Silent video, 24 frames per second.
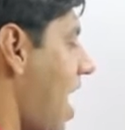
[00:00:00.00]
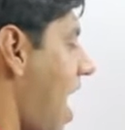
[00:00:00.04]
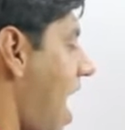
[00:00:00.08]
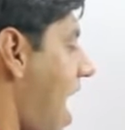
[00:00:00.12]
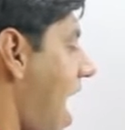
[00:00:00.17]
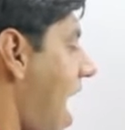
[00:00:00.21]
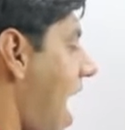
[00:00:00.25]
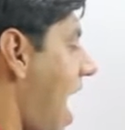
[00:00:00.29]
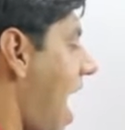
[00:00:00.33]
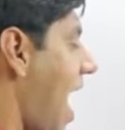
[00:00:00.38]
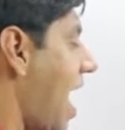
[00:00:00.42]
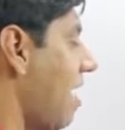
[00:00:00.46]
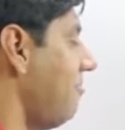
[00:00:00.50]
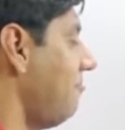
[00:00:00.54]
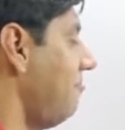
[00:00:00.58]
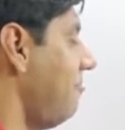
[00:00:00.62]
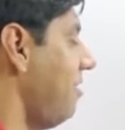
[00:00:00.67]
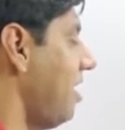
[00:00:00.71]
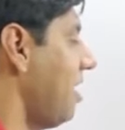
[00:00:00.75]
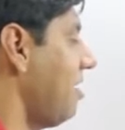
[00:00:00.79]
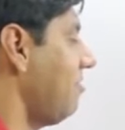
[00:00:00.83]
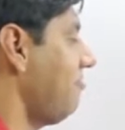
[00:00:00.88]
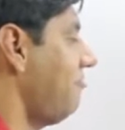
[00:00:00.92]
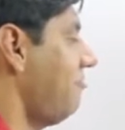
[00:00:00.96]

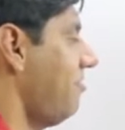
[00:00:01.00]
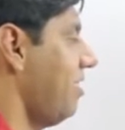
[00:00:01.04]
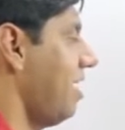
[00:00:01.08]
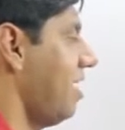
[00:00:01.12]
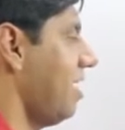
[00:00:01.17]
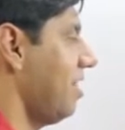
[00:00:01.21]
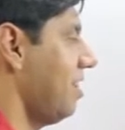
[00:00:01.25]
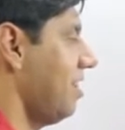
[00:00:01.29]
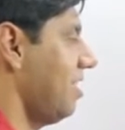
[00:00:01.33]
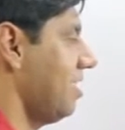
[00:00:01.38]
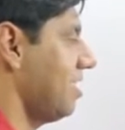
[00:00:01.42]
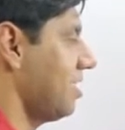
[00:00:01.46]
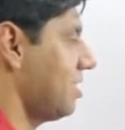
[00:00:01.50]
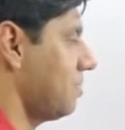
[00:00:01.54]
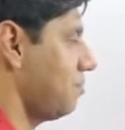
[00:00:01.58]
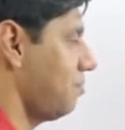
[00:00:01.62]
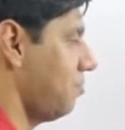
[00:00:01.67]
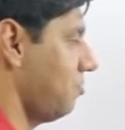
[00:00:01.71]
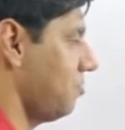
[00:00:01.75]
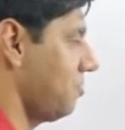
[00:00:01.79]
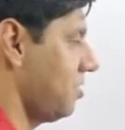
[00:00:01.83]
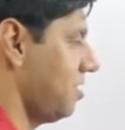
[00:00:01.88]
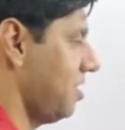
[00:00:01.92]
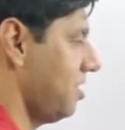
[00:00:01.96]
Having filled this
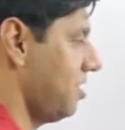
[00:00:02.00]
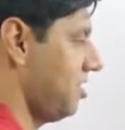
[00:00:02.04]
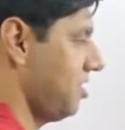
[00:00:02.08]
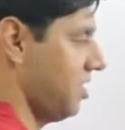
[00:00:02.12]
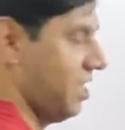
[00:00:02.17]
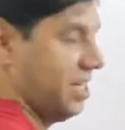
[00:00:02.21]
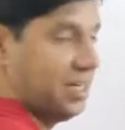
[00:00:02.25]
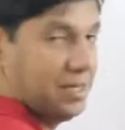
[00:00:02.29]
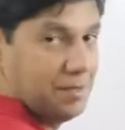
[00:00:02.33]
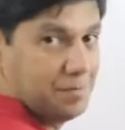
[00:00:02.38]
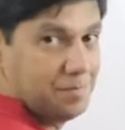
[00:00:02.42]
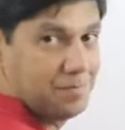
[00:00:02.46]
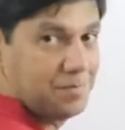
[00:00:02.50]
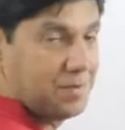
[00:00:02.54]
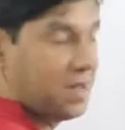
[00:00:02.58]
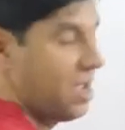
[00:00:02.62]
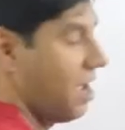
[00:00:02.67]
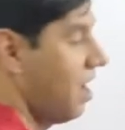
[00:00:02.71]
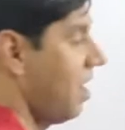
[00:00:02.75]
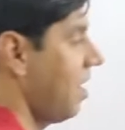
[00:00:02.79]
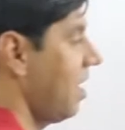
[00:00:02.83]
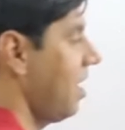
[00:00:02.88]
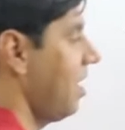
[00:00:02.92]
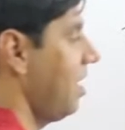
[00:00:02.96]
position,
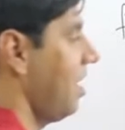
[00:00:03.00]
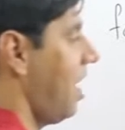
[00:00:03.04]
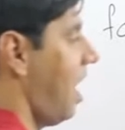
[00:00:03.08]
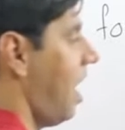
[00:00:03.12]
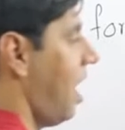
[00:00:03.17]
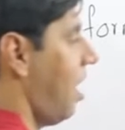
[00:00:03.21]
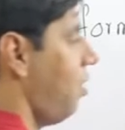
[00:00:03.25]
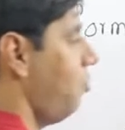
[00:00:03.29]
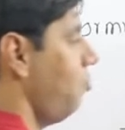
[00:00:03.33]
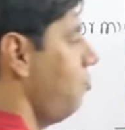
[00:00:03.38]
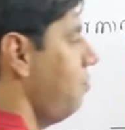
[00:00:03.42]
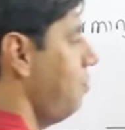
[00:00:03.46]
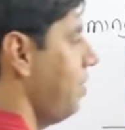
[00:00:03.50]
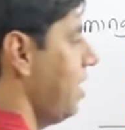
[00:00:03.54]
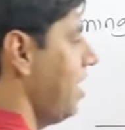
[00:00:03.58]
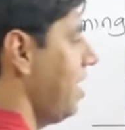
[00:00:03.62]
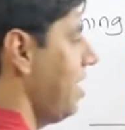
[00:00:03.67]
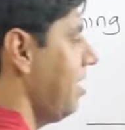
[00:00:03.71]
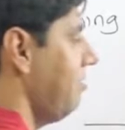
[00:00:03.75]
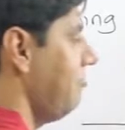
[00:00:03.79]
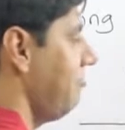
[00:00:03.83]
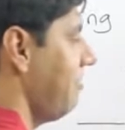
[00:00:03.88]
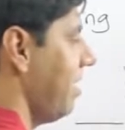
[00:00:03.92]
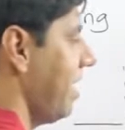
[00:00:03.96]
in how
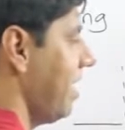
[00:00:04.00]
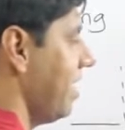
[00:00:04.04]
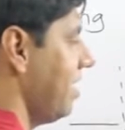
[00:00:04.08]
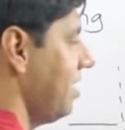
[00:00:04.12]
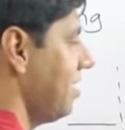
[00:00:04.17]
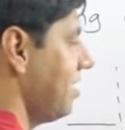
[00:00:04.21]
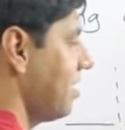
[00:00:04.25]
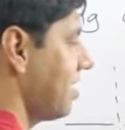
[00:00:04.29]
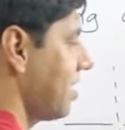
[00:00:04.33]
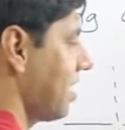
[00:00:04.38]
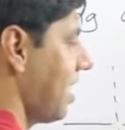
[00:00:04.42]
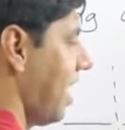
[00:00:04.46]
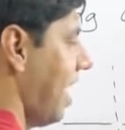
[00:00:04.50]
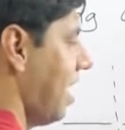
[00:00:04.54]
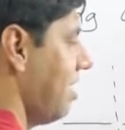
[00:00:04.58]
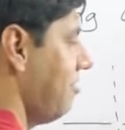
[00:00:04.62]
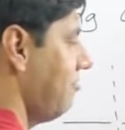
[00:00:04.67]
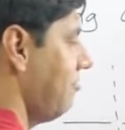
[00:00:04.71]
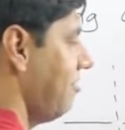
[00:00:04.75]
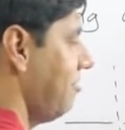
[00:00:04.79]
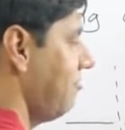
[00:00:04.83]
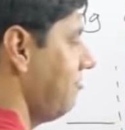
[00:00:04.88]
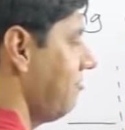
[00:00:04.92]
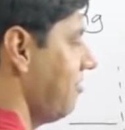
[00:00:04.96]
many ways
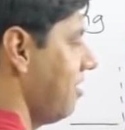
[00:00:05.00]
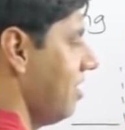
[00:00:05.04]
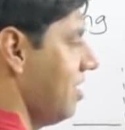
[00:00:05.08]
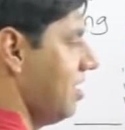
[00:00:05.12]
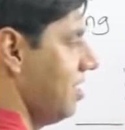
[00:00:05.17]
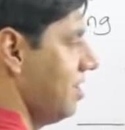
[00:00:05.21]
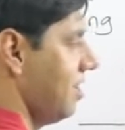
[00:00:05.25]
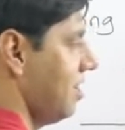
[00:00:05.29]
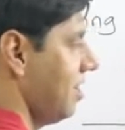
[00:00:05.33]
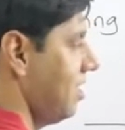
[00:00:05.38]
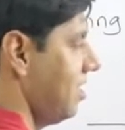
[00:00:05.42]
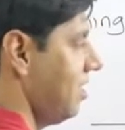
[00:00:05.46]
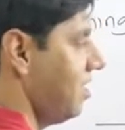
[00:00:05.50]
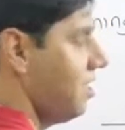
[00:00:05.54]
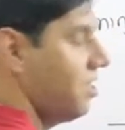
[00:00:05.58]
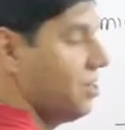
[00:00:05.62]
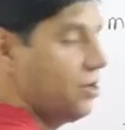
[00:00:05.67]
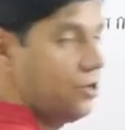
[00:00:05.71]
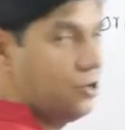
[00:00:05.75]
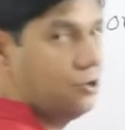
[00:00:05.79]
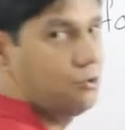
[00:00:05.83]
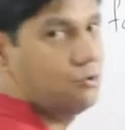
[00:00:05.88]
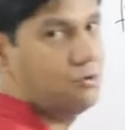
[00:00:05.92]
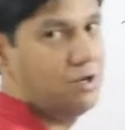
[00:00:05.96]
can we fill in
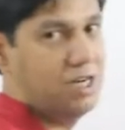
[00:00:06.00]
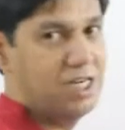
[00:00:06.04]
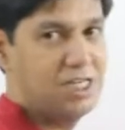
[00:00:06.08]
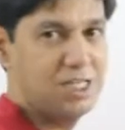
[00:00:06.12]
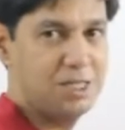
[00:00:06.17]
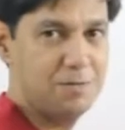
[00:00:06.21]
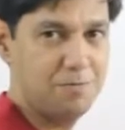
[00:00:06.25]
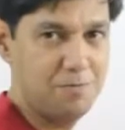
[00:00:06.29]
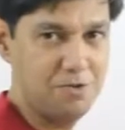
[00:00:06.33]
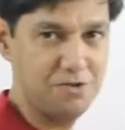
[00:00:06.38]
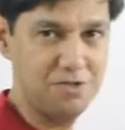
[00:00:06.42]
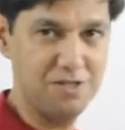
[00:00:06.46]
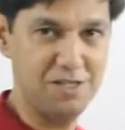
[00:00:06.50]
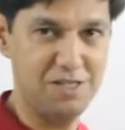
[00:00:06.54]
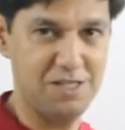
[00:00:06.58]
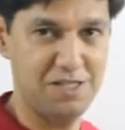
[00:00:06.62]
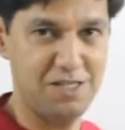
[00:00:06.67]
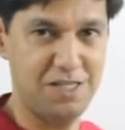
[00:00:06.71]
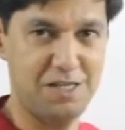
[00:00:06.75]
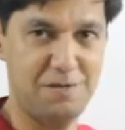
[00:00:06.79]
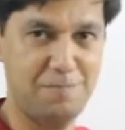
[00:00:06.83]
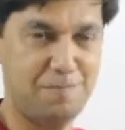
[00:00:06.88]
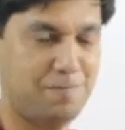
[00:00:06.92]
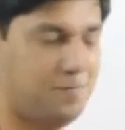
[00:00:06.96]
the units
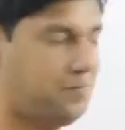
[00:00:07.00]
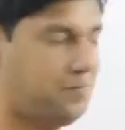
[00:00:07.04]
position?